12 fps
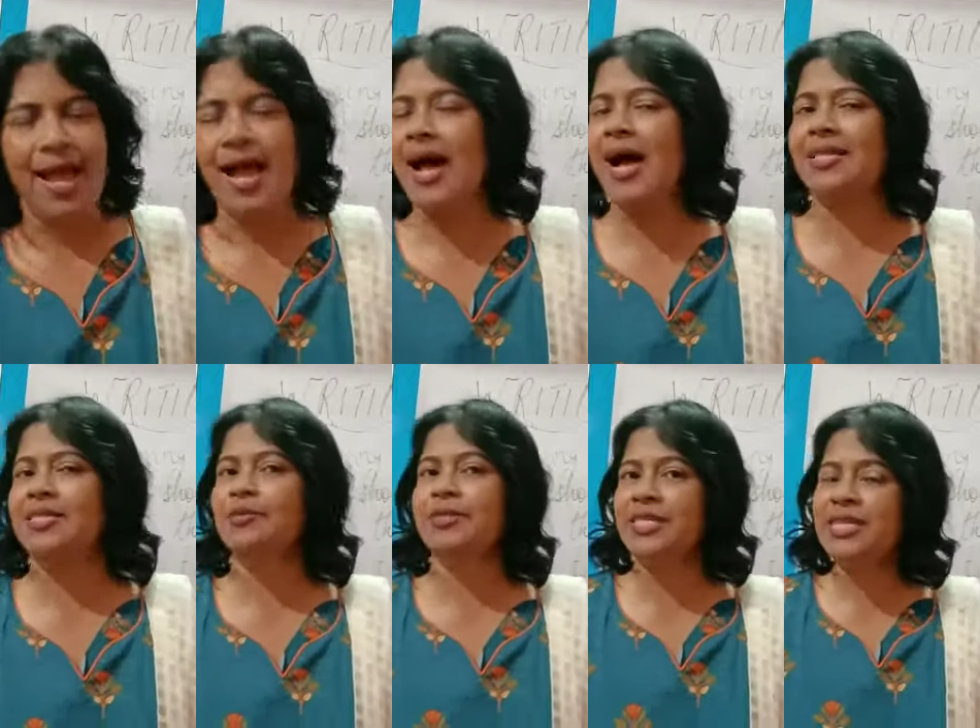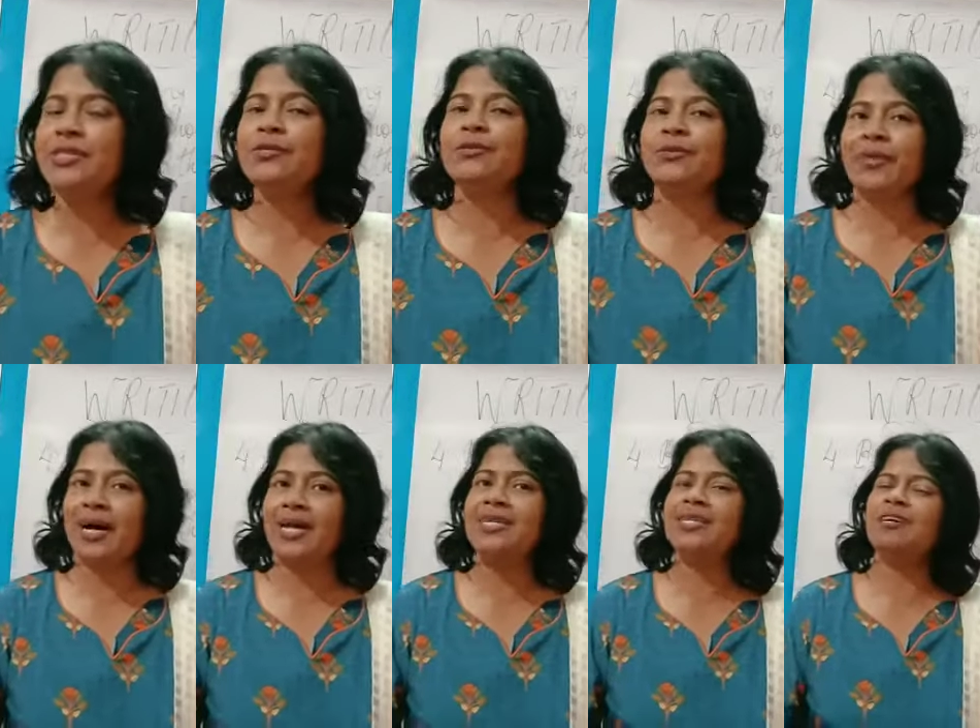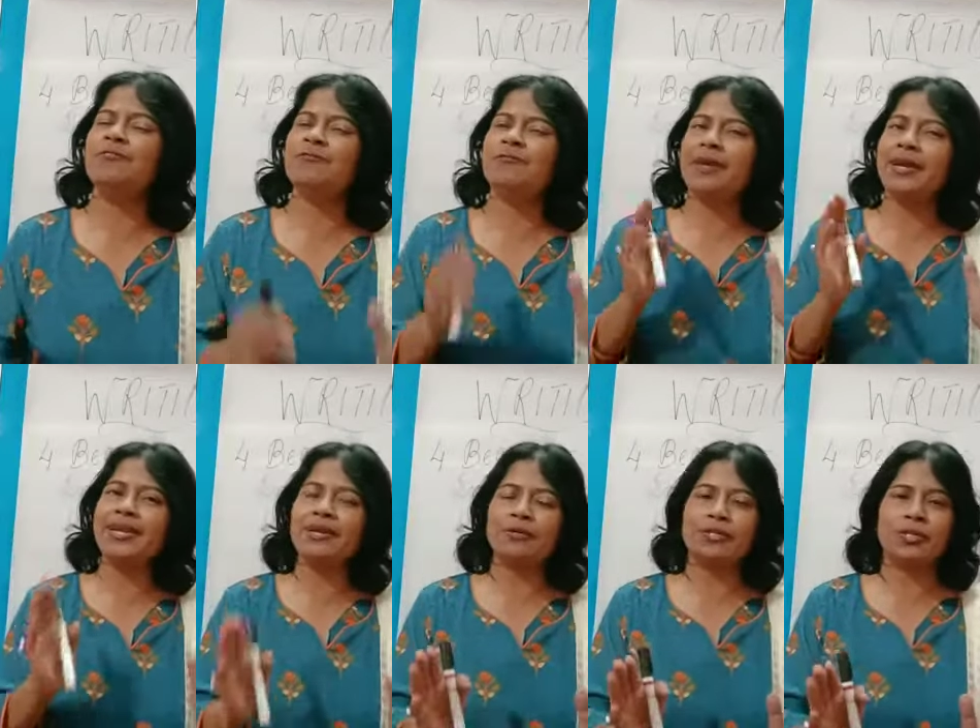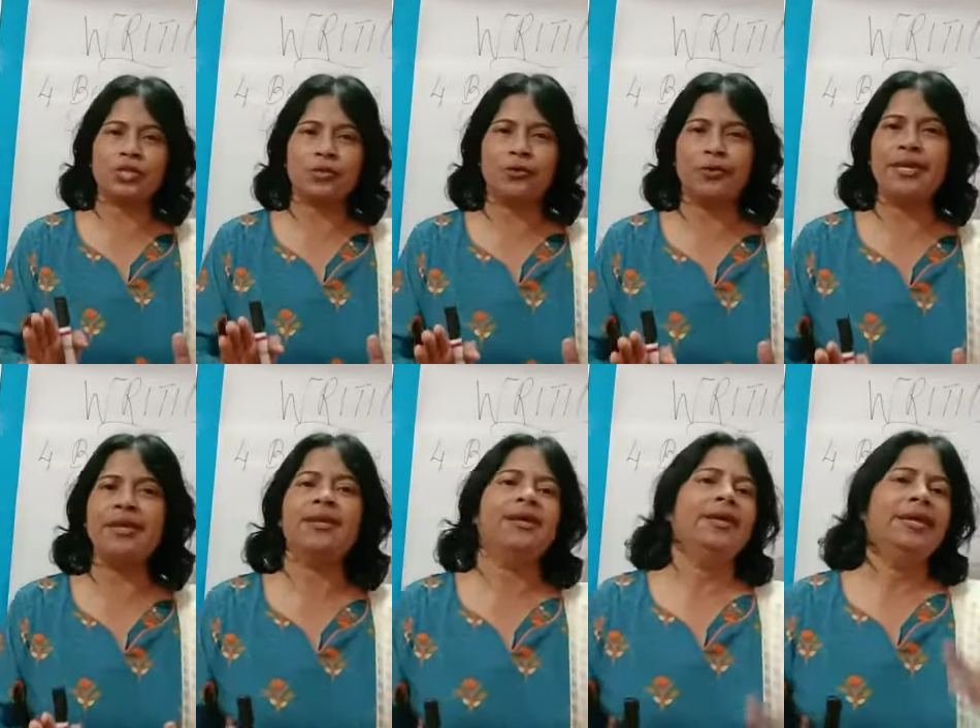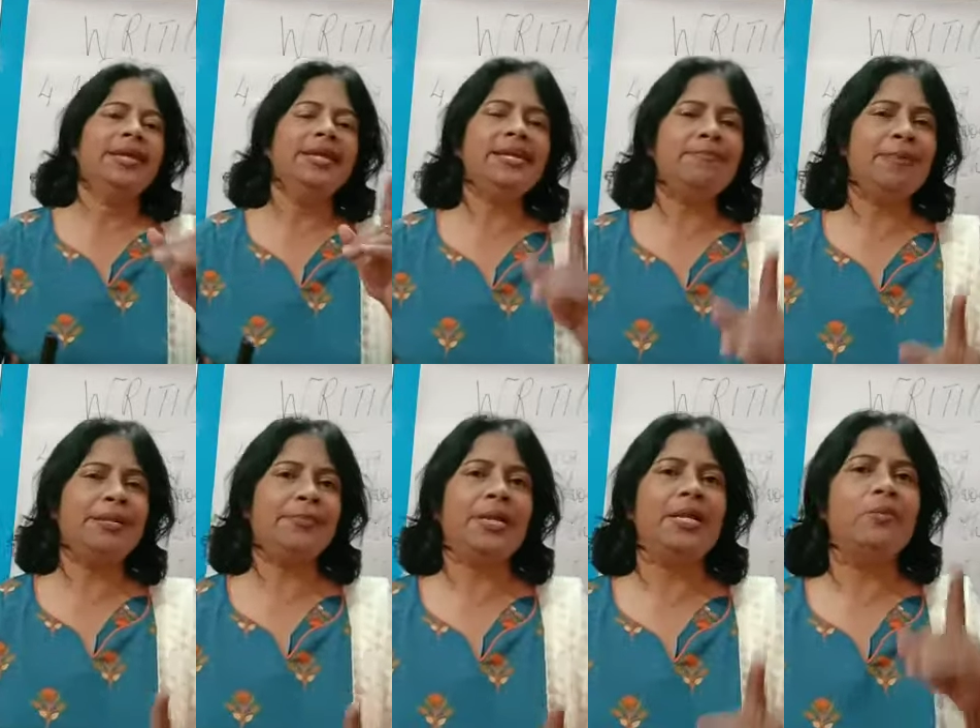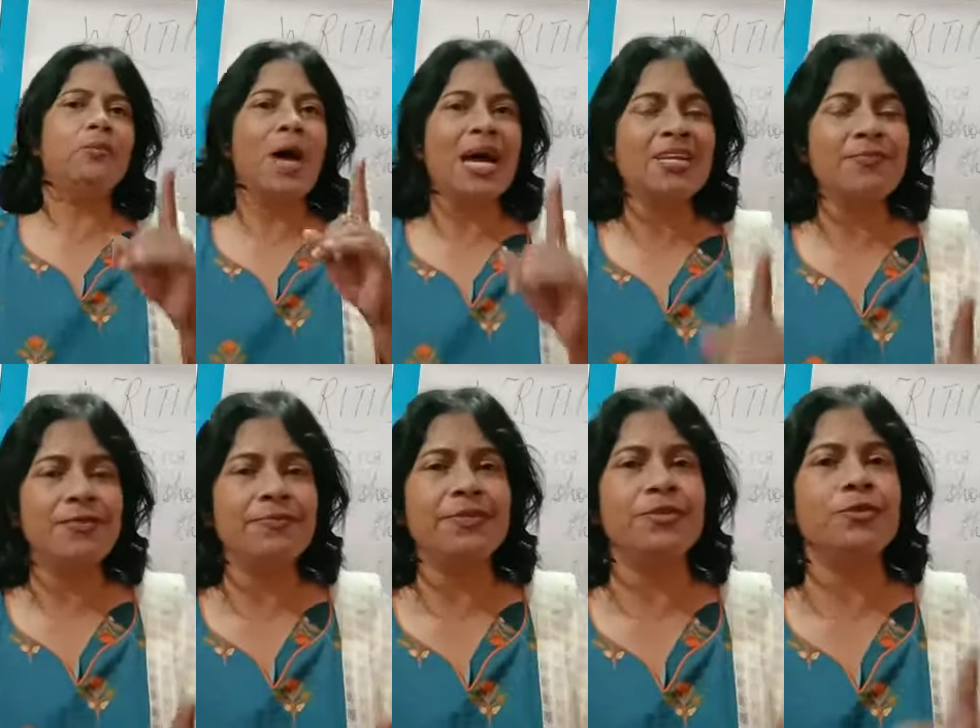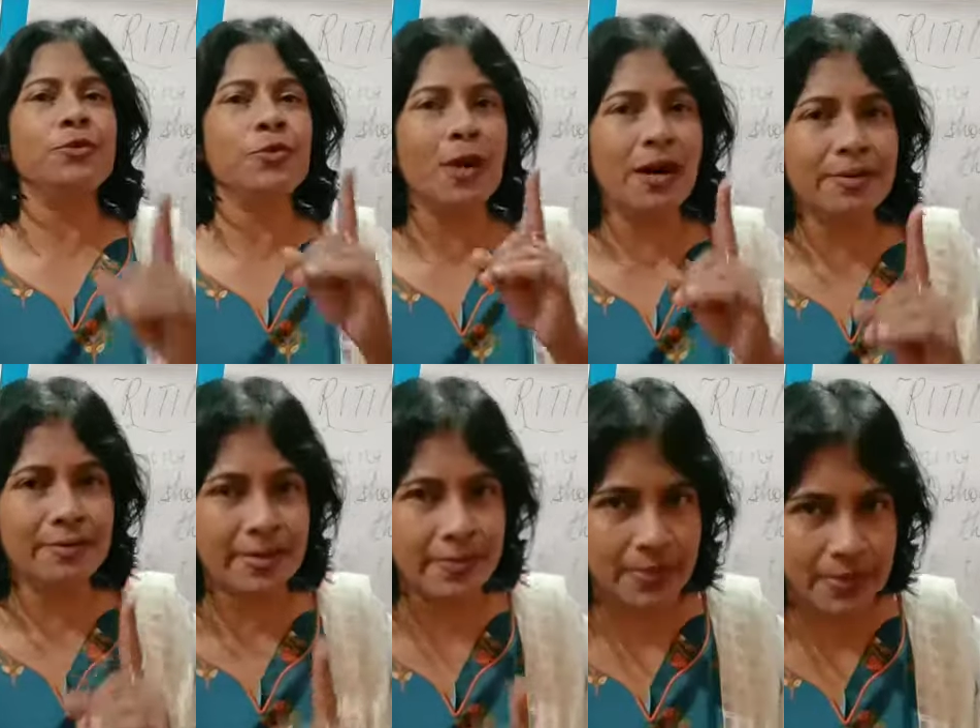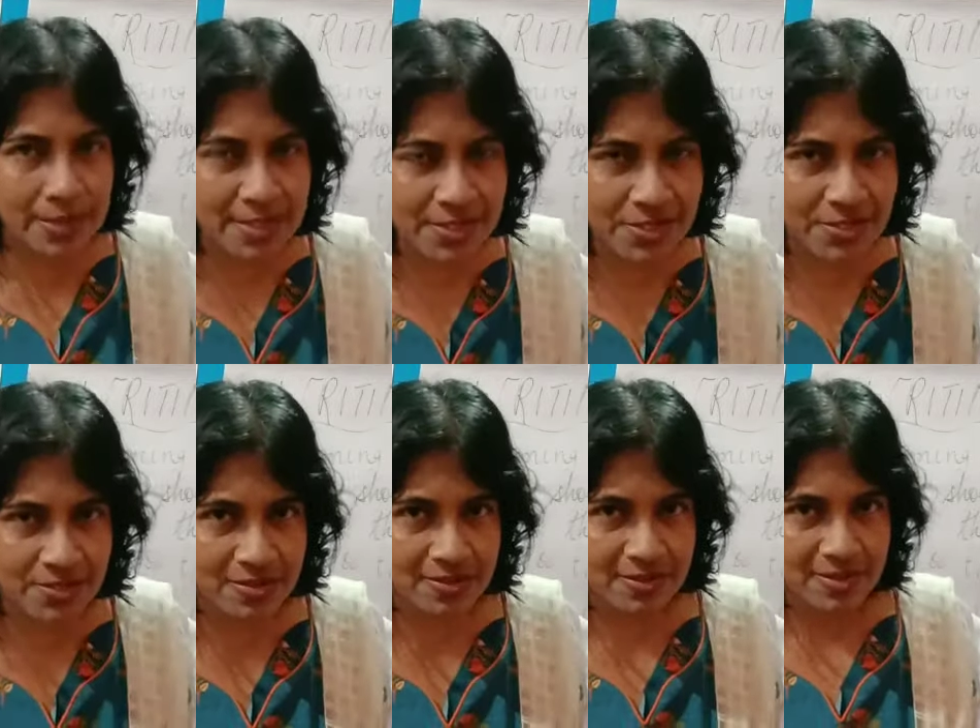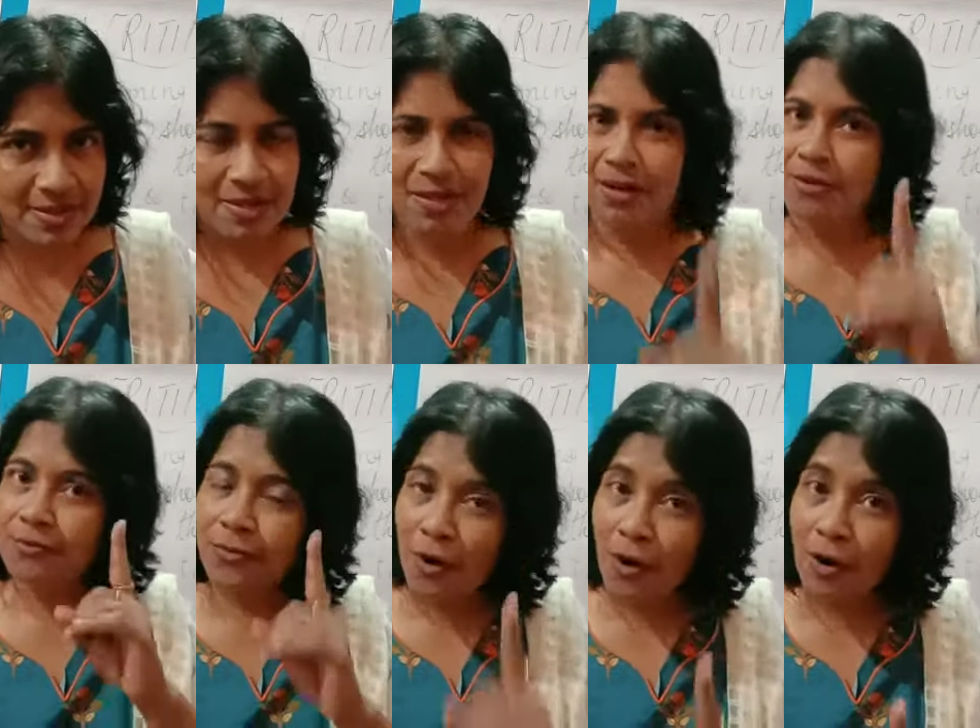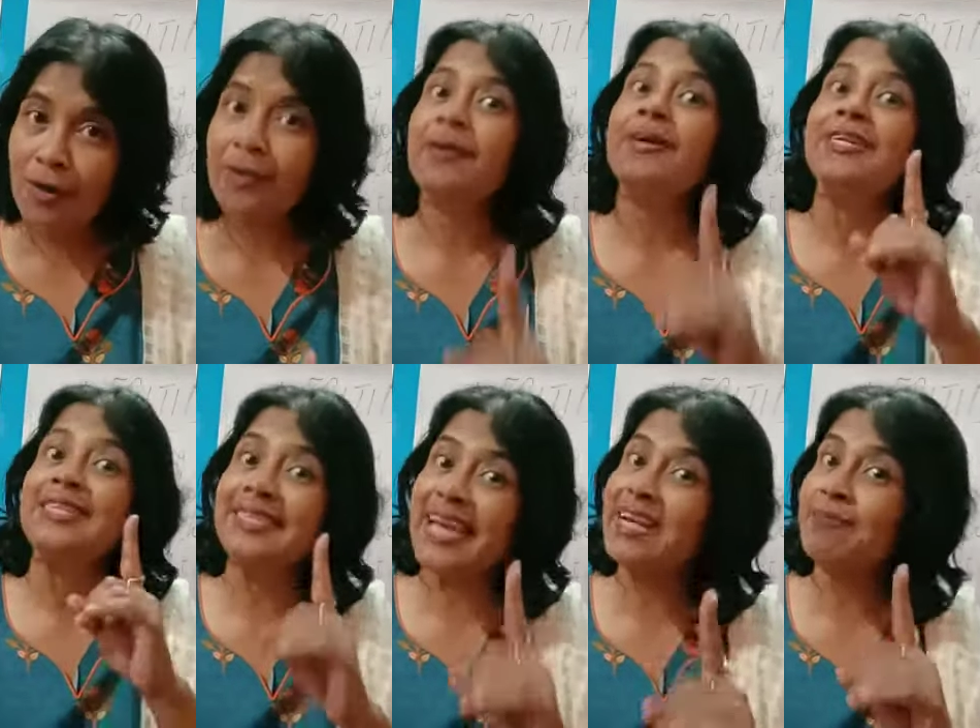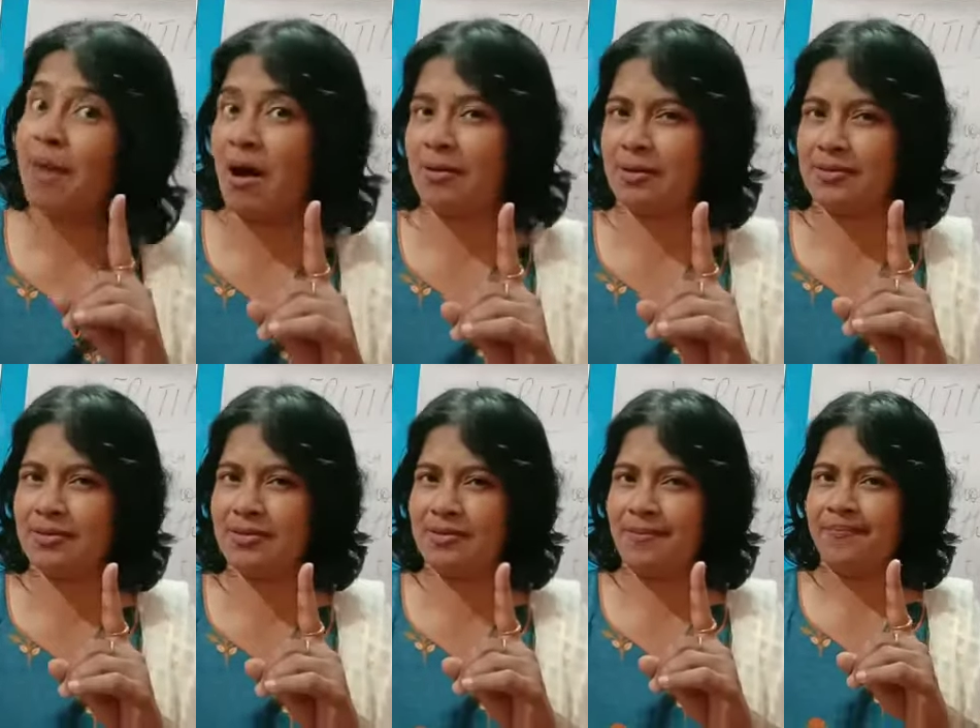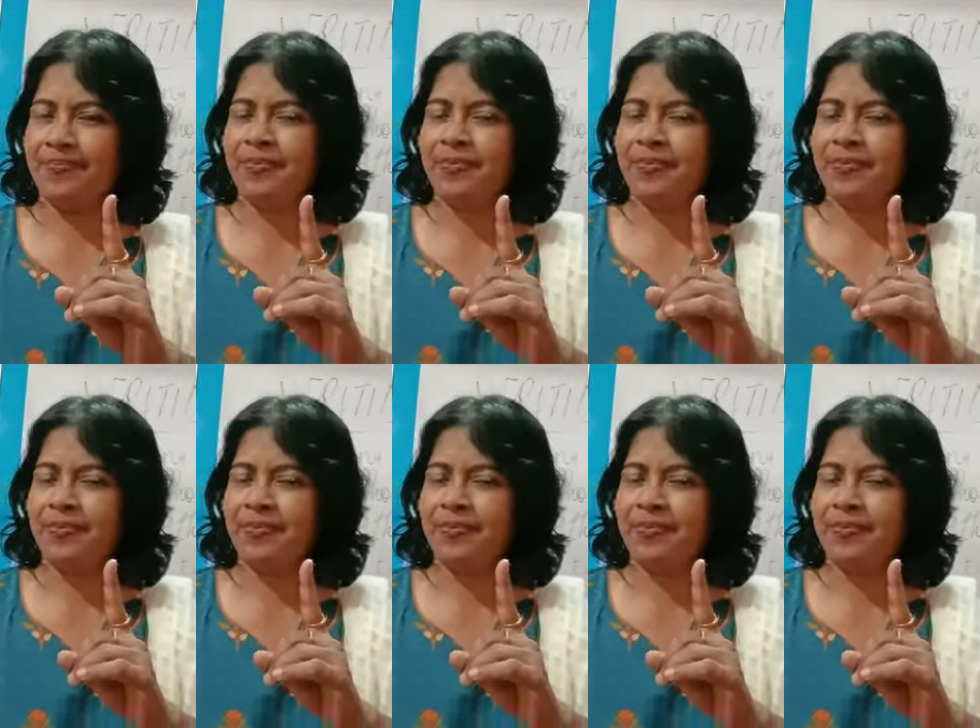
and you need to write a very good story in between 150 to 200 words for 10 marks.